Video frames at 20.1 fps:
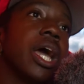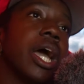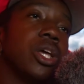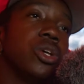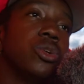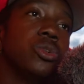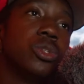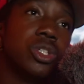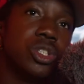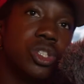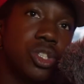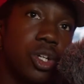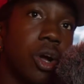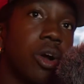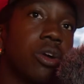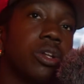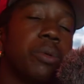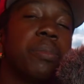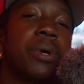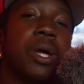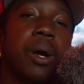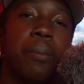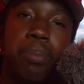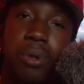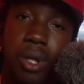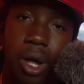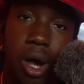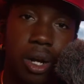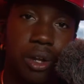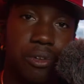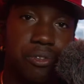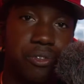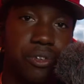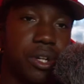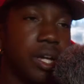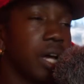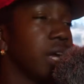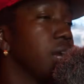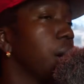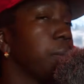and you deserve to be applauded for
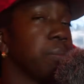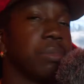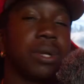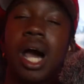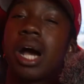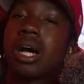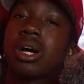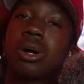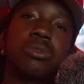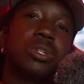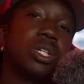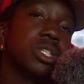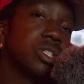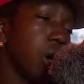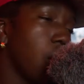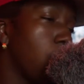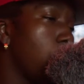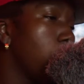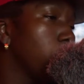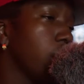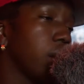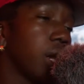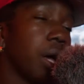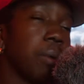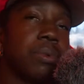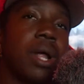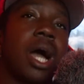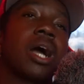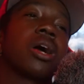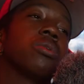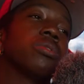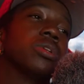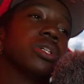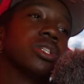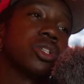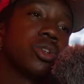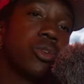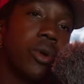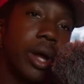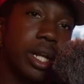that. I'm not gonna disown that. I'm not gonna
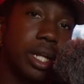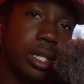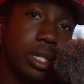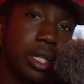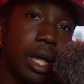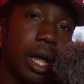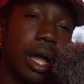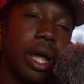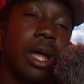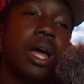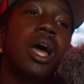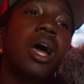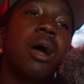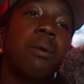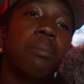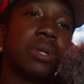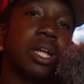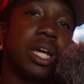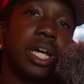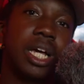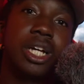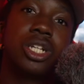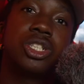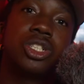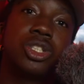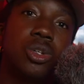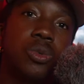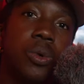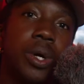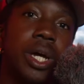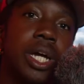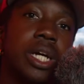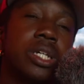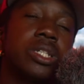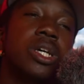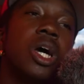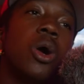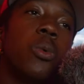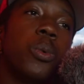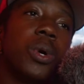discredit that. But the issue
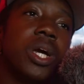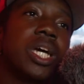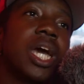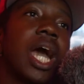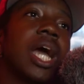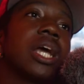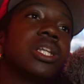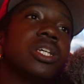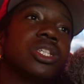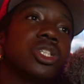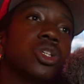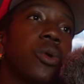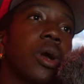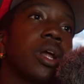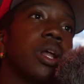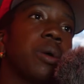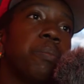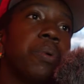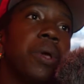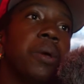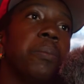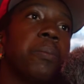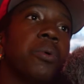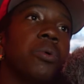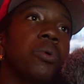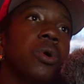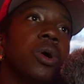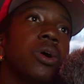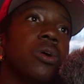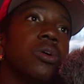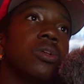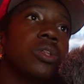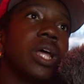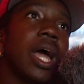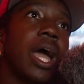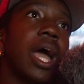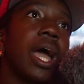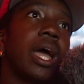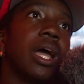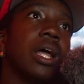is, we can't discredit people
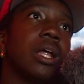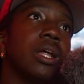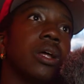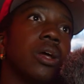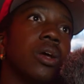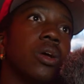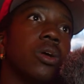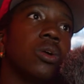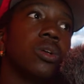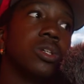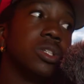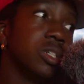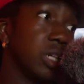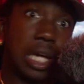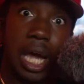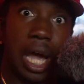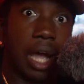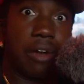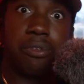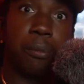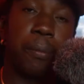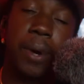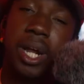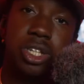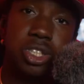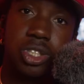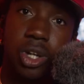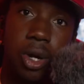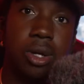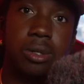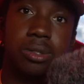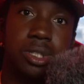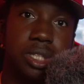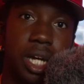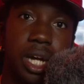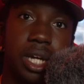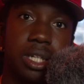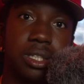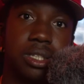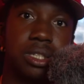that you came from better
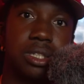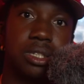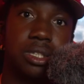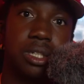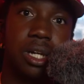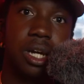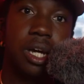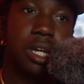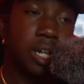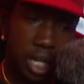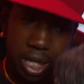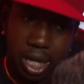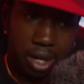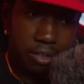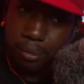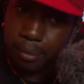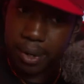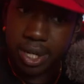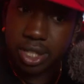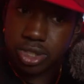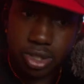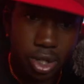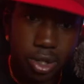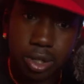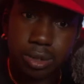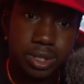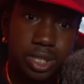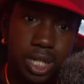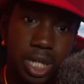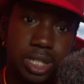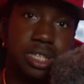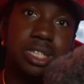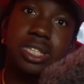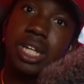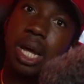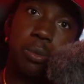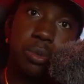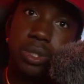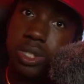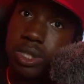circumstances. They came from better circumstances.
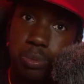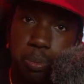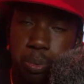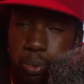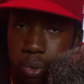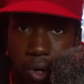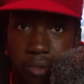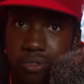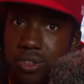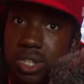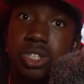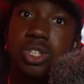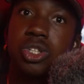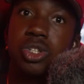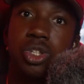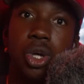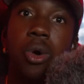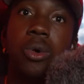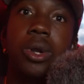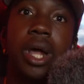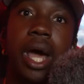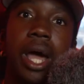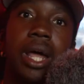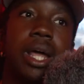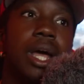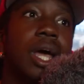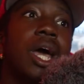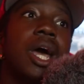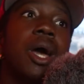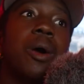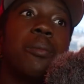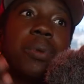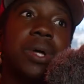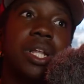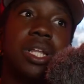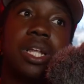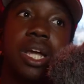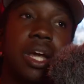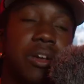They were just privileged to do that. But